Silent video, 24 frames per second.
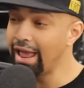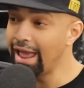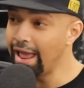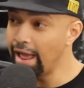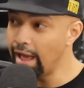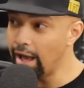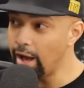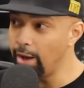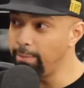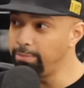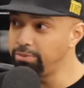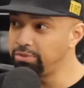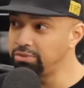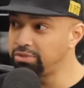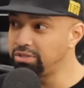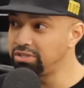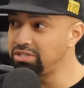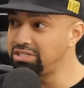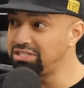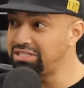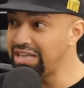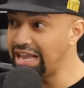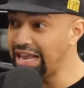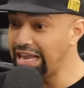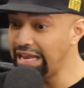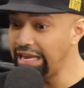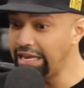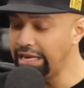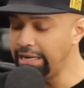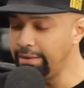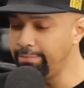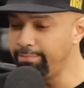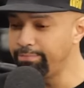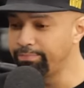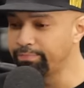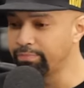helps
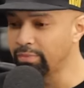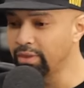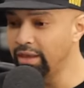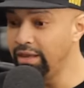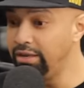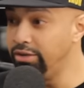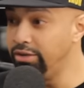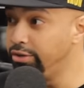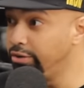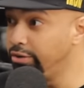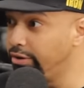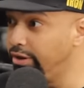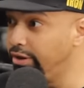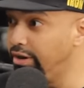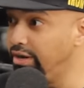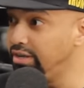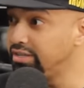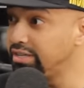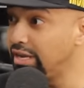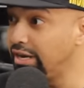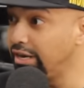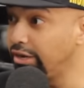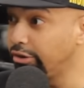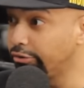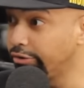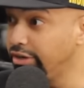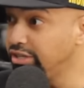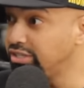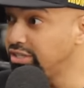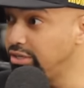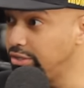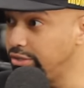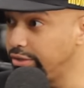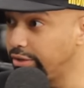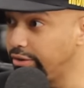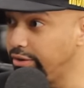sustain endurance and
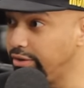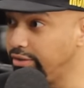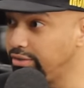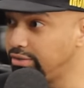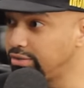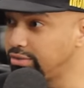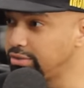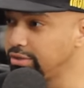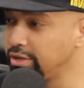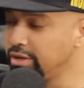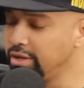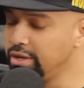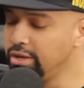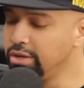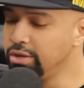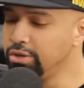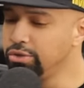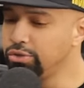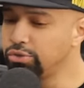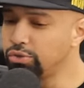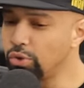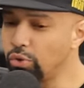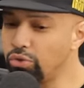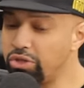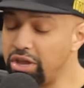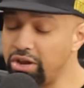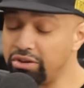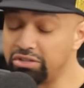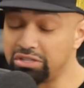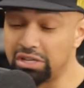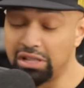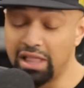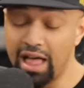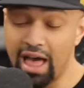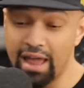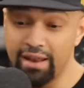increase endurance. So
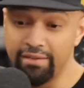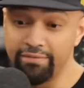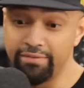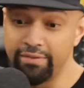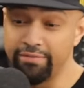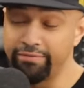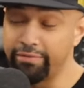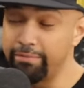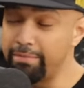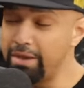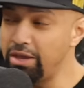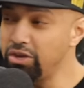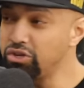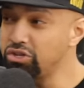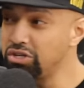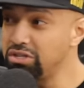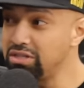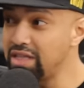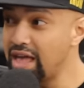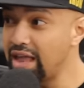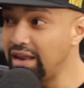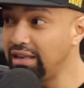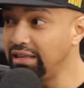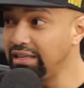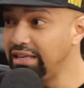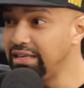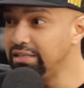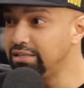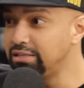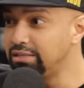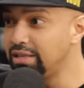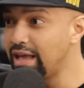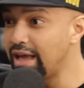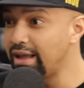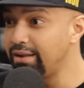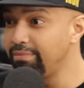there's a lot of information that
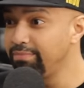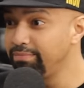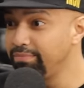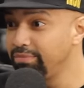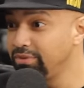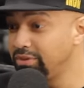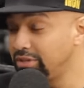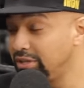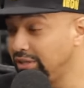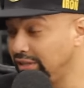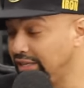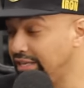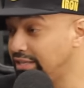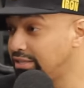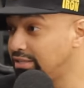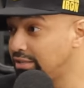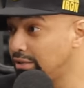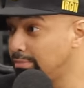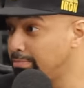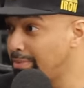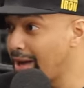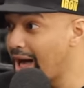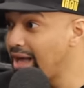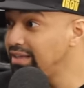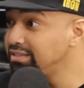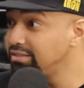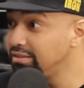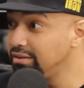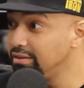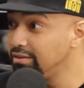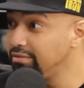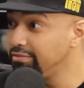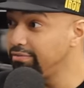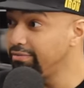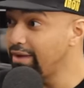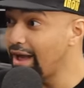leads to the
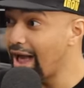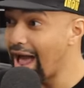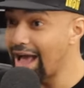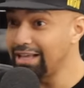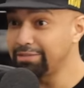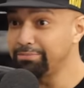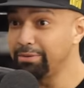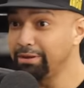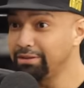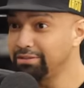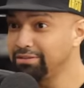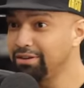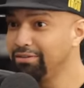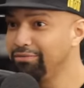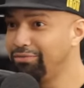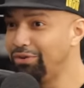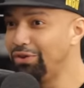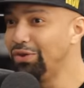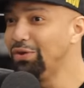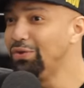positive aspects of